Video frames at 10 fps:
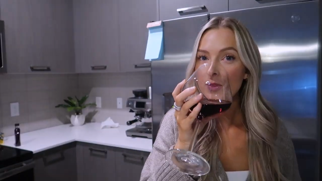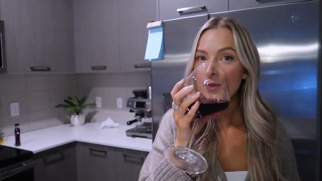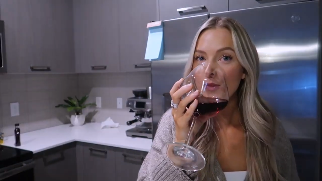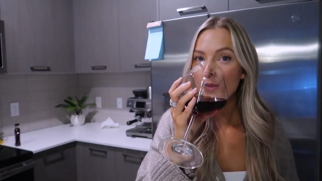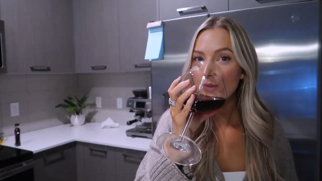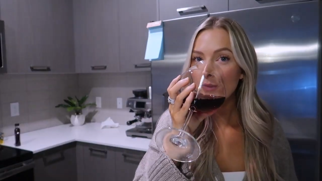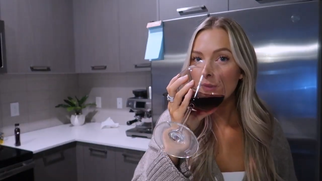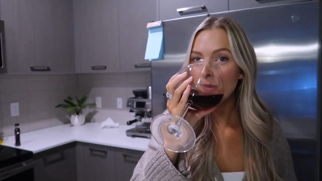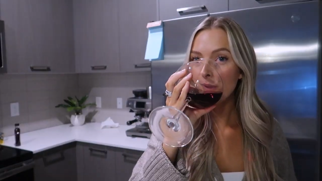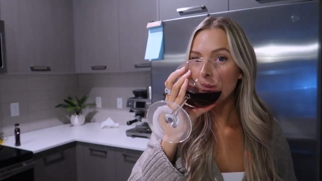
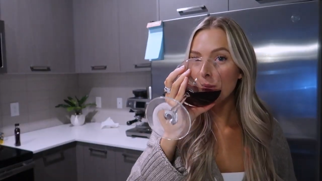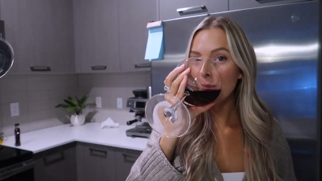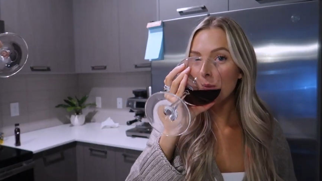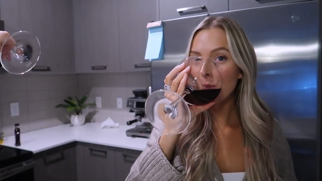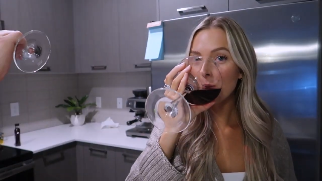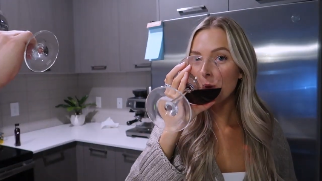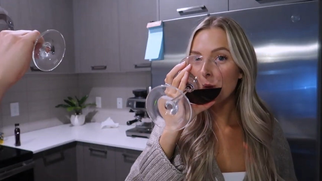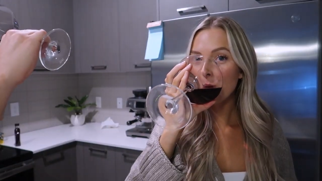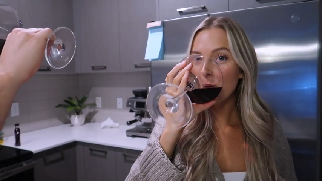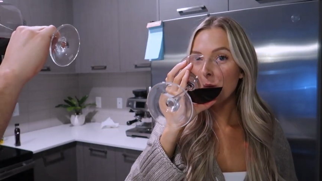
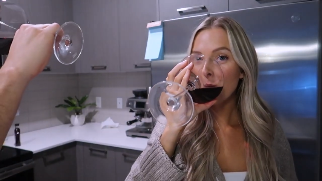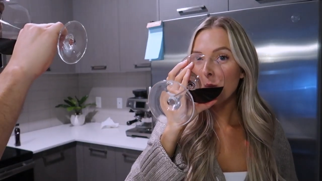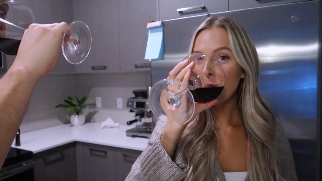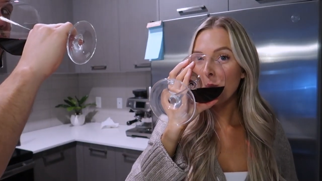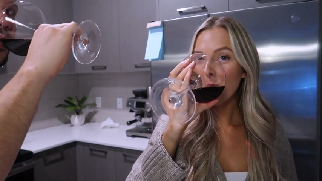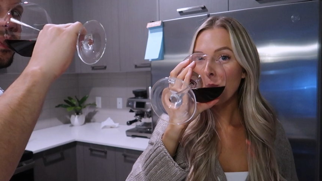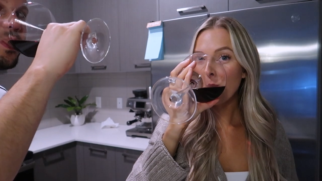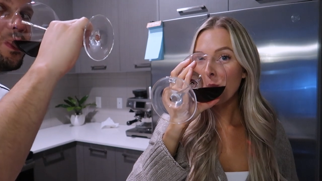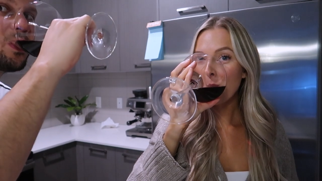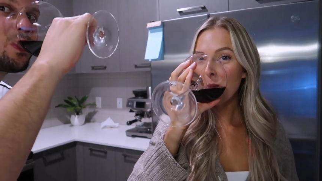
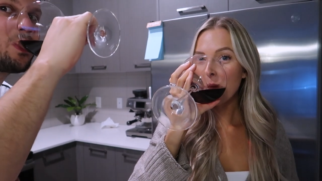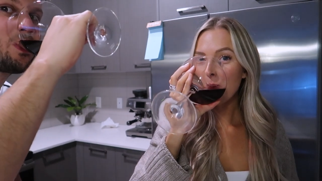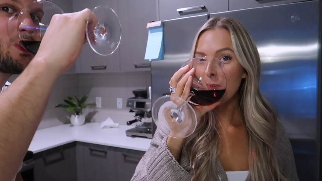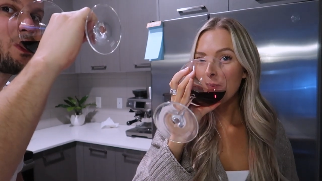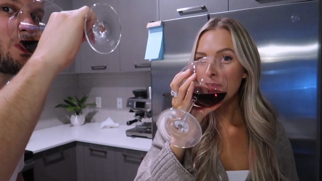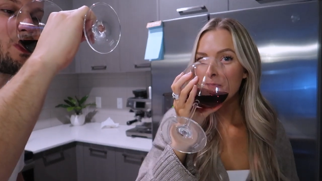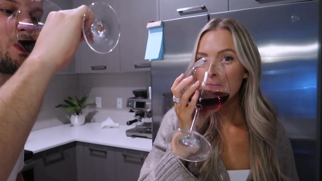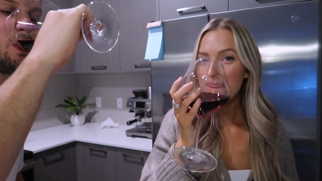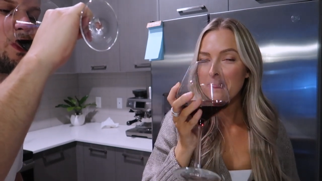Nobody speaks.